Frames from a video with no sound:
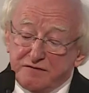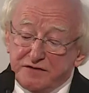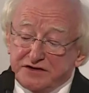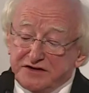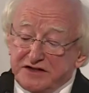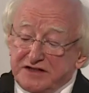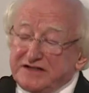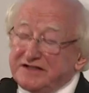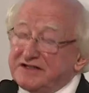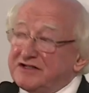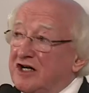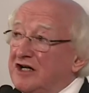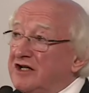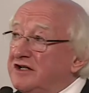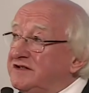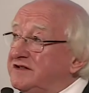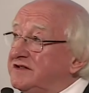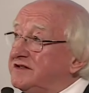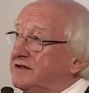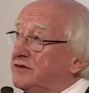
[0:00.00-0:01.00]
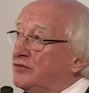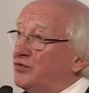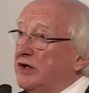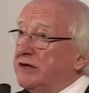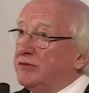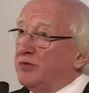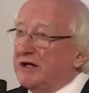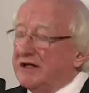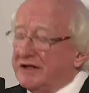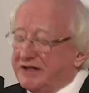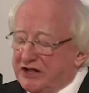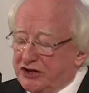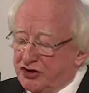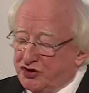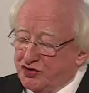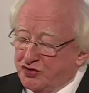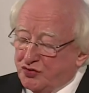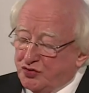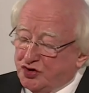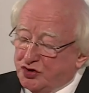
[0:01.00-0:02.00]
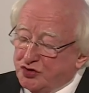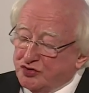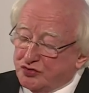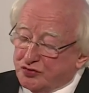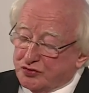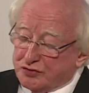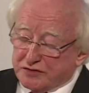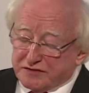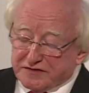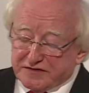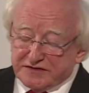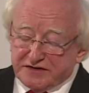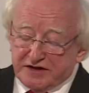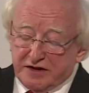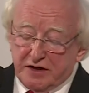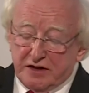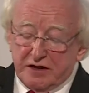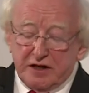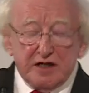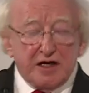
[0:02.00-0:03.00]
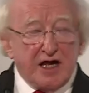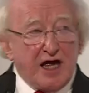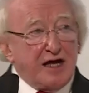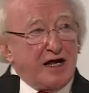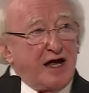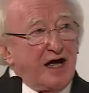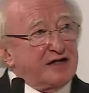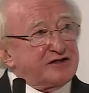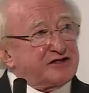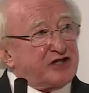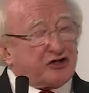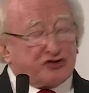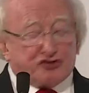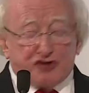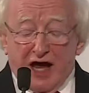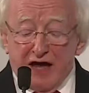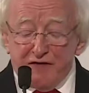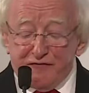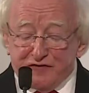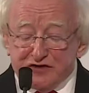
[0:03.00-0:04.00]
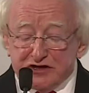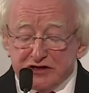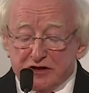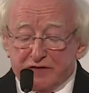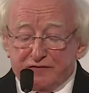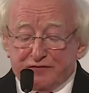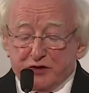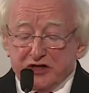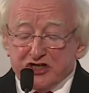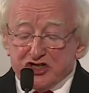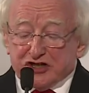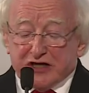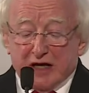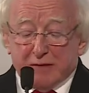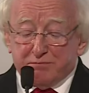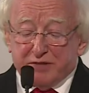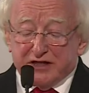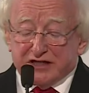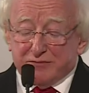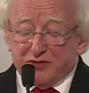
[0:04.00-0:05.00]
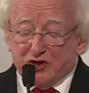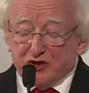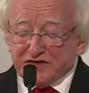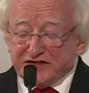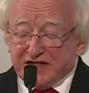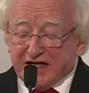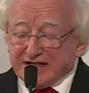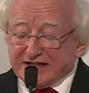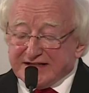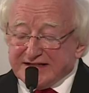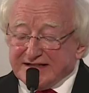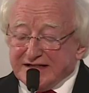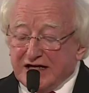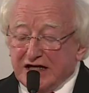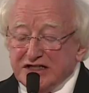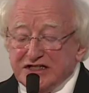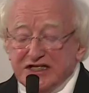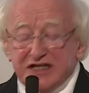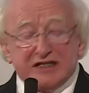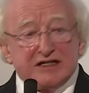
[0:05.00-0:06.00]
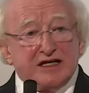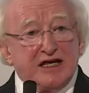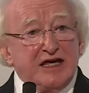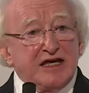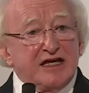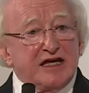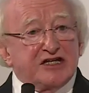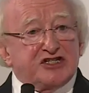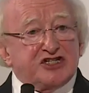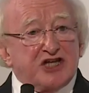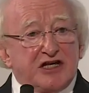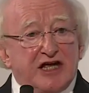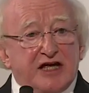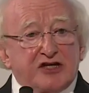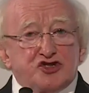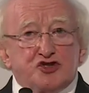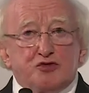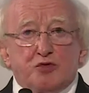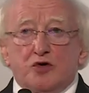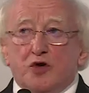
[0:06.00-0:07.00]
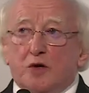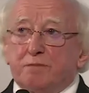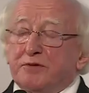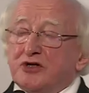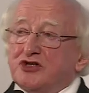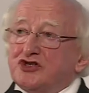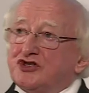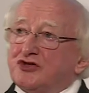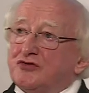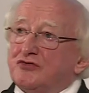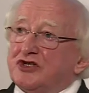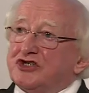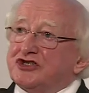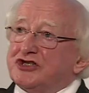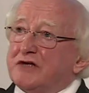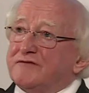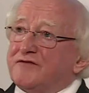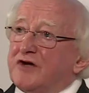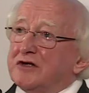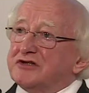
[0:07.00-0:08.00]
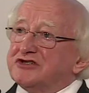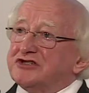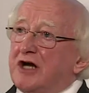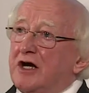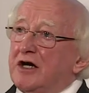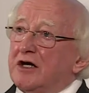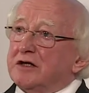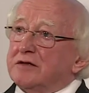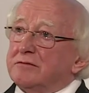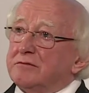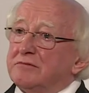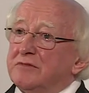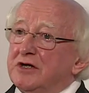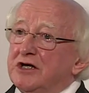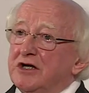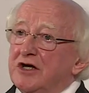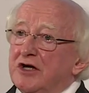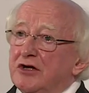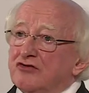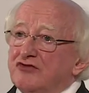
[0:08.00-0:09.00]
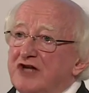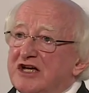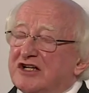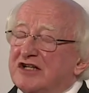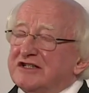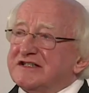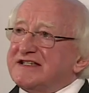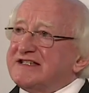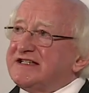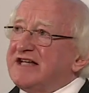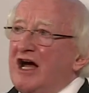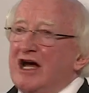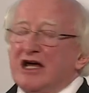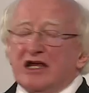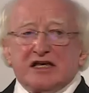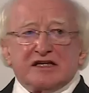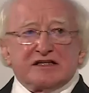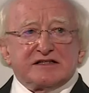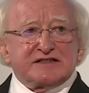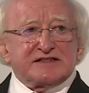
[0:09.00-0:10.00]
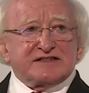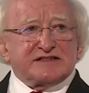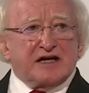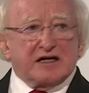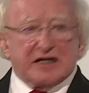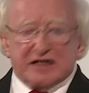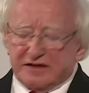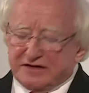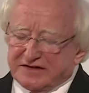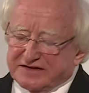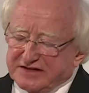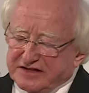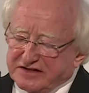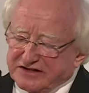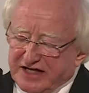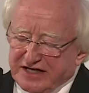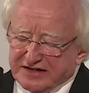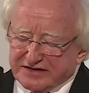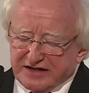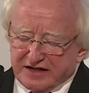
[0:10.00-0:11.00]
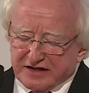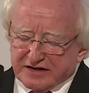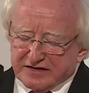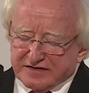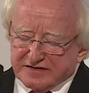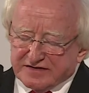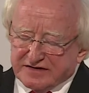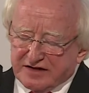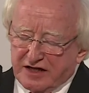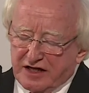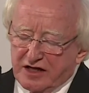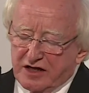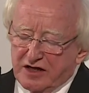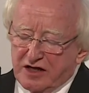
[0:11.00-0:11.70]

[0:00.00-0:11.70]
For this task, we will need new tools, the crafting of which can be the most exciting intellectual opportunity of our time, reconciling science and ethics.